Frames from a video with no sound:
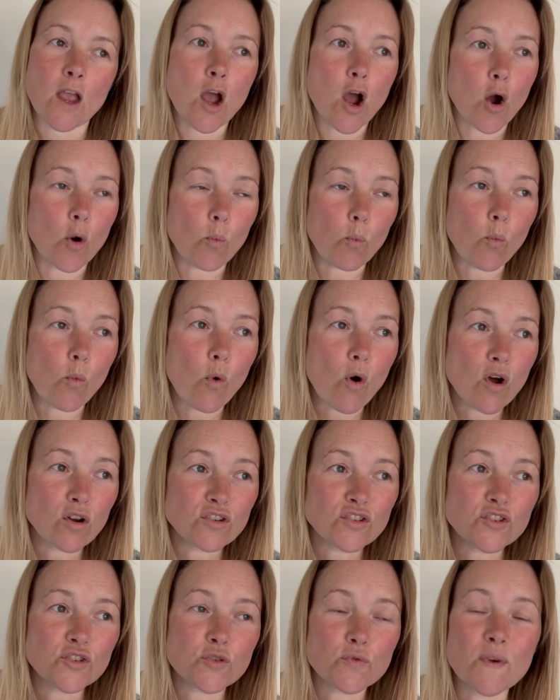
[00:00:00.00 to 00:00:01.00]
And
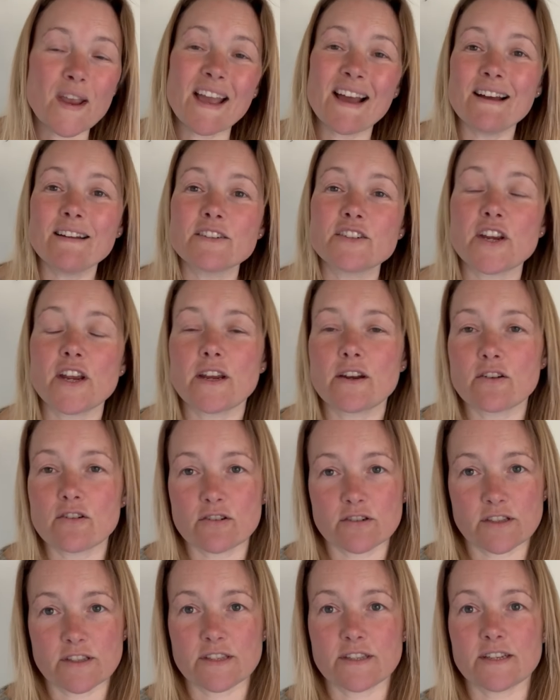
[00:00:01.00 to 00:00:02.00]
once you catch a
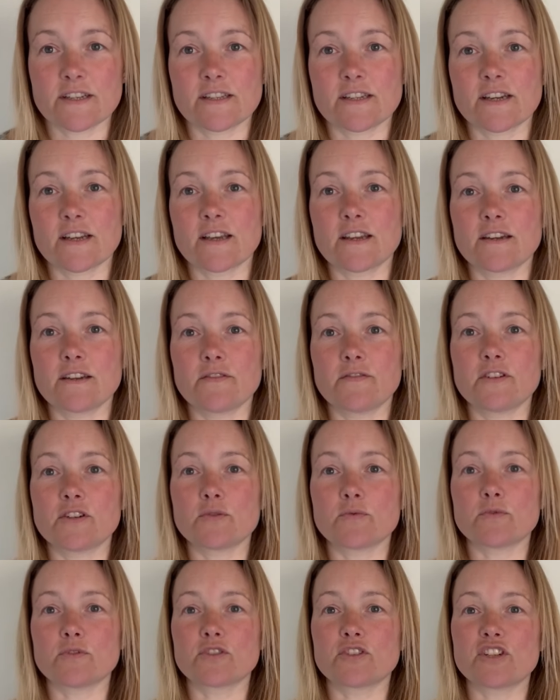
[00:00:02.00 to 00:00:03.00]
narcissistic
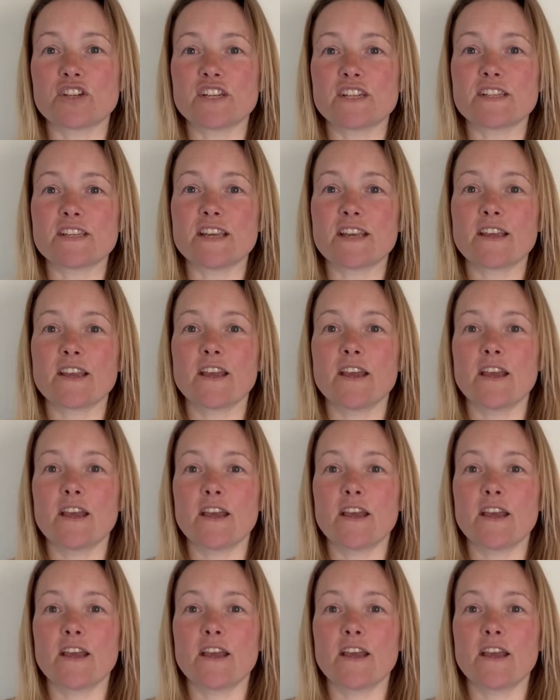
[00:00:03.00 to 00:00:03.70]
individual cheating,